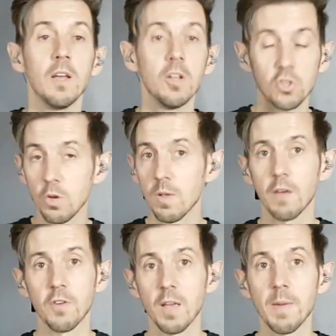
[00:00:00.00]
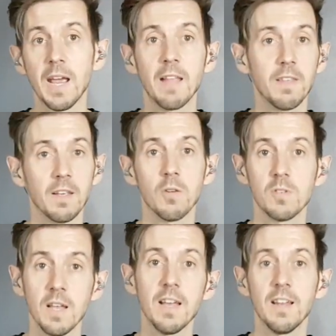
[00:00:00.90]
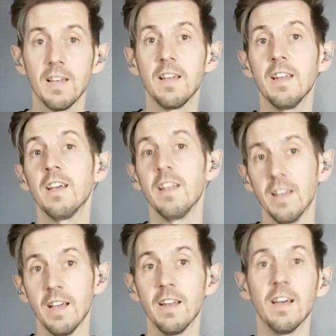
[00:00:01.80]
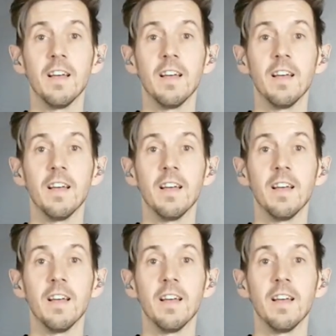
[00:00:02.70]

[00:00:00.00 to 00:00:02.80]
tune that I've got in my head that goes na na na na na